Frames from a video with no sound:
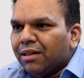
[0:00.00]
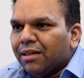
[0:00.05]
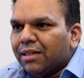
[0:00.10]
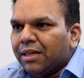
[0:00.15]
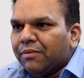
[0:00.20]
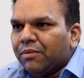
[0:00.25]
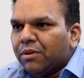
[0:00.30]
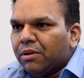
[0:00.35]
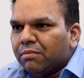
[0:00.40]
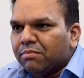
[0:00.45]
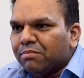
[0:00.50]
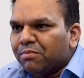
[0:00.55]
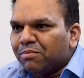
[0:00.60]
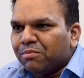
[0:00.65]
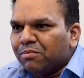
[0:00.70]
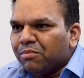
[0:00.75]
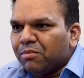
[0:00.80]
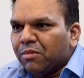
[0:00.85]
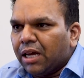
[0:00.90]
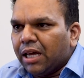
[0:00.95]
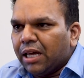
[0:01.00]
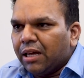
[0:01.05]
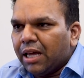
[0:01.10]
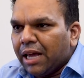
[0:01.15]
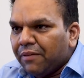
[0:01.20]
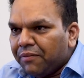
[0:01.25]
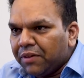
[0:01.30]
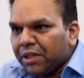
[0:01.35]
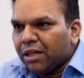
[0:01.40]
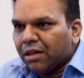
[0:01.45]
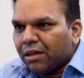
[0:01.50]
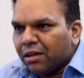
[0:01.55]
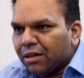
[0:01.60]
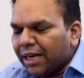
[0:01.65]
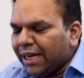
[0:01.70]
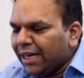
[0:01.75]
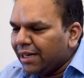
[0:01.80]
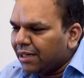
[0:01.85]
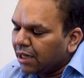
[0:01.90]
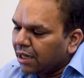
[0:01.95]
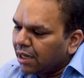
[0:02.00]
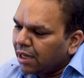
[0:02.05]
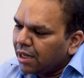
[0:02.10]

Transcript: Yeah. They were everything, right?